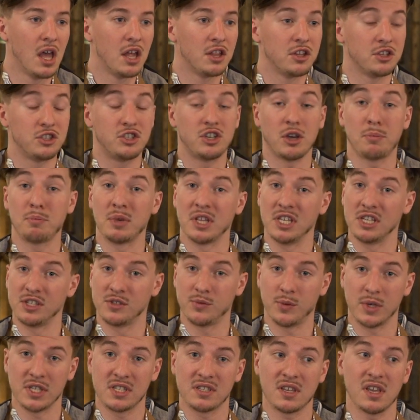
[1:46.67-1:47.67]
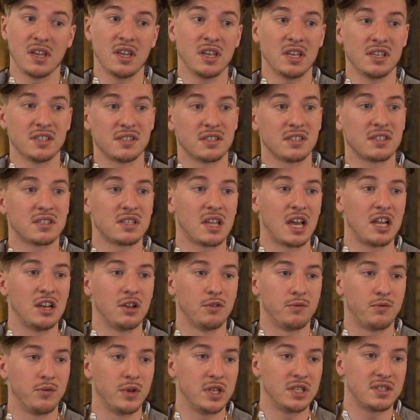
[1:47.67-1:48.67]
The Japanese whiskey is a style
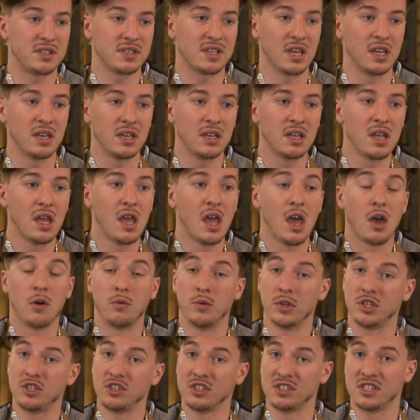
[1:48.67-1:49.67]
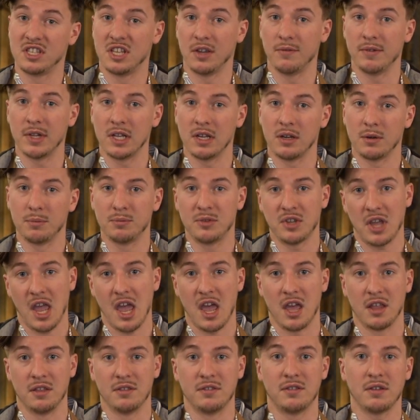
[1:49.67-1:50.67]
of whiskey which is developed
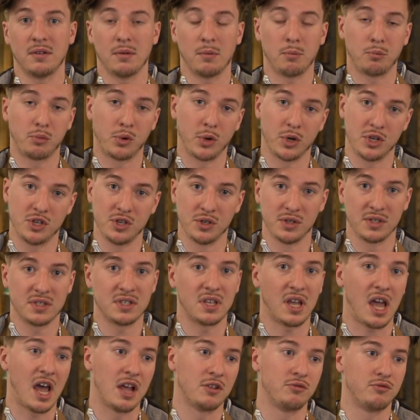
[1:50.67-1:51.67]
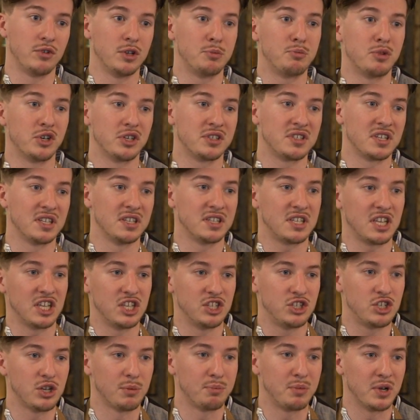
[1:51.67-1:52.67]
and produced 100%
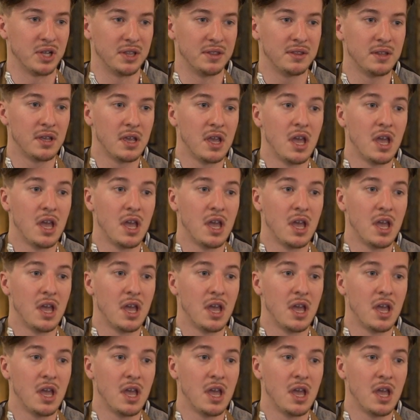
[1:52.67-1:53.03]
in Japan.